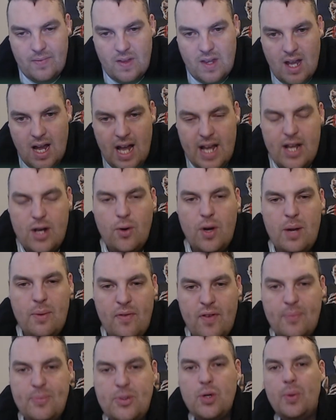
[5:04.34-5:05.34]
I agree with
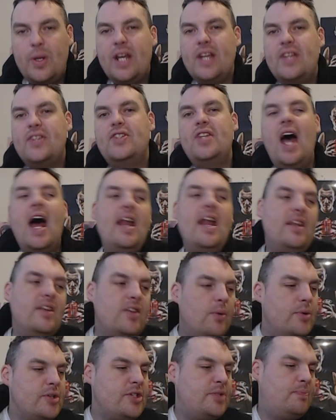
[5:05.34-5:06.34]
him to an extent.
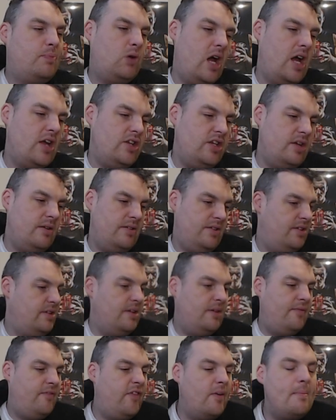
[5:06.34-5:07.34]
There was,
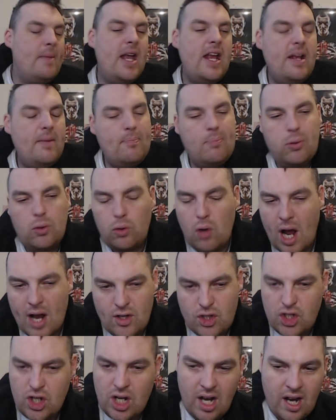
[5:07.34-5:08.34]
for me,
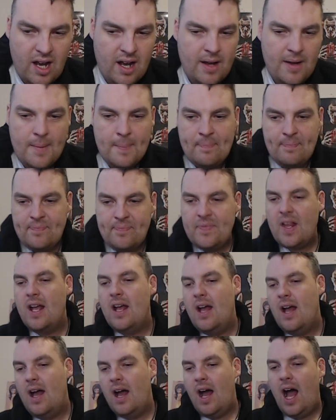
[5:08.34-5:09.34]
pressure.
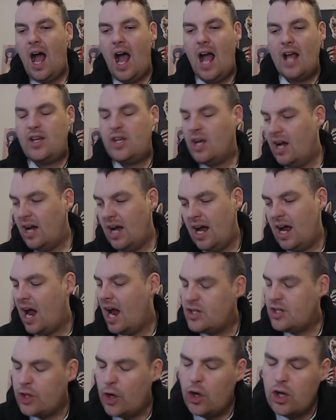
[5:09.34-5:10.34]
I
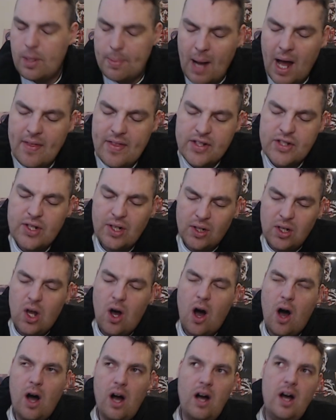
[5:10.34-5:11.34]
talk about this a
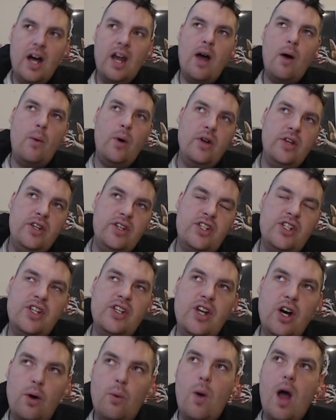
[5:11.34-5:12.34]
lot, and I want you to
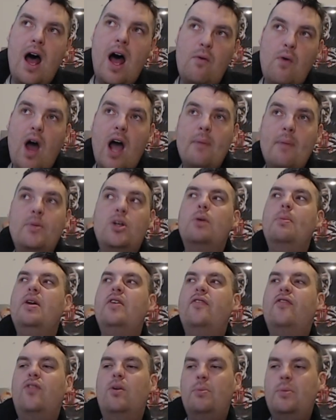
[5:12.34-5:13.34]
know where I'm coming
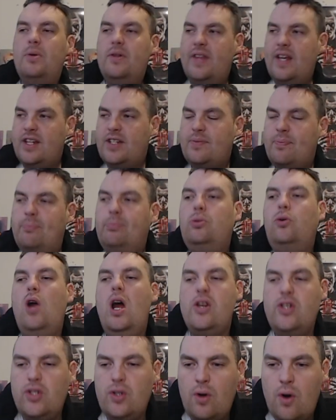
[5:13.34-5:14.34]
from with this.
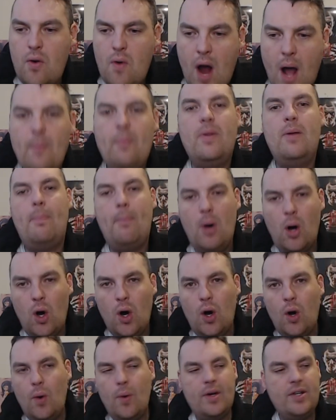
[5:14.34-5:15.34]
Pressure around the
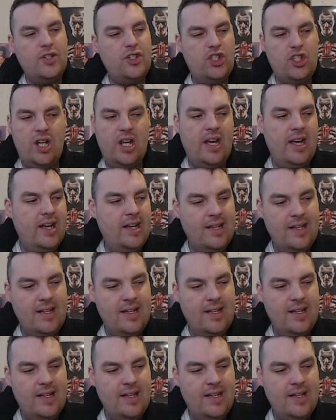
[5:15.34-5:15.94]
ball and shit.